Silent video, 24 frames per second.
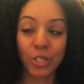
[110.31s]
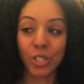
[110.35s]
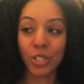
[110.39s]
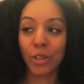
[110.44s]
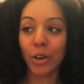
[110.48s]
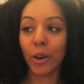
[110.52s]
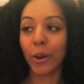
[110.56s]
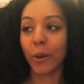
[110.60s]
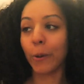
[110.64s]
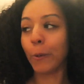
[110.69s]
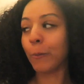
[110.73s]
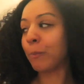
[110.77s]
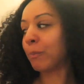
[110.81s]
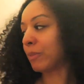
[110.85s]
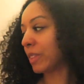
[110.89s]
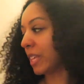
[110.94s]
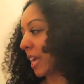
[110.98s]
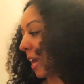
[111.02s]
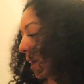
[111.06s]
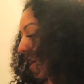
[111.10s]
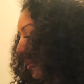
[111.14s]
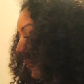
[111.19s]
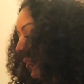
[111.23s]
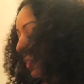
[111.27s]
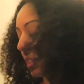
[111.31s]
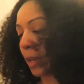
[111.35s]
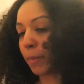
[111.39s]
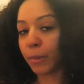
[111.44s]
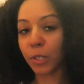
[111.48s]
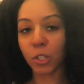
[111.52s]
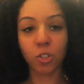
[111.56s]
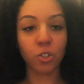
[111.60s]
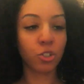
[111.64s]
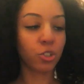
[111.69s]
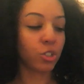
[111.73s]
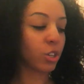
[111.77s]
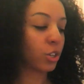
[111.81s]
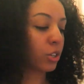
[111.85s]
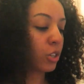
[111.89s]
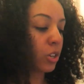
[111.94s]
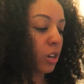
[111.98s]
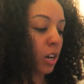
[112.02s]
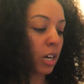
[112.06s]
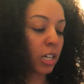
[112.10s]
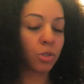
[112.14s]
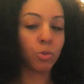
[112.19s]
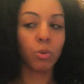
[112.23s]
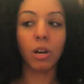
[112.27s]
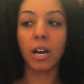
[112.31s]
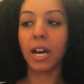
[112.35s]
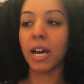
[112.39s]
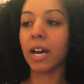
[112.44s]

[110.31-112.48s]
So yeah, let me just show you guys what I